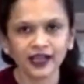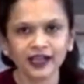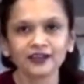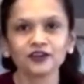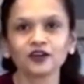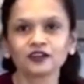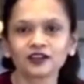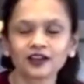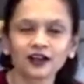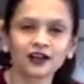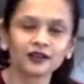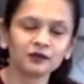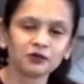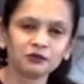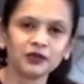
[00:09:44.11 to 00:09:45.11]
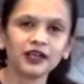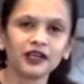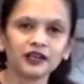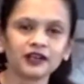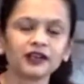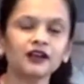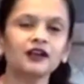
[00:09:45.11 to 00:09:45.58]
and not a cardamom
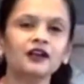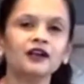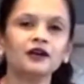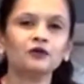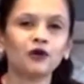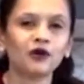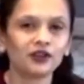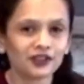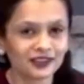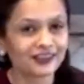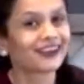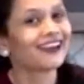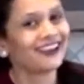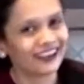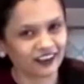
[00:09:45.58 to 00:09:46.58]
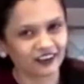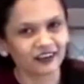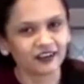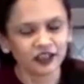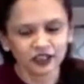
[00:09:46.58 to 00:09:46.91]
date walnut cake.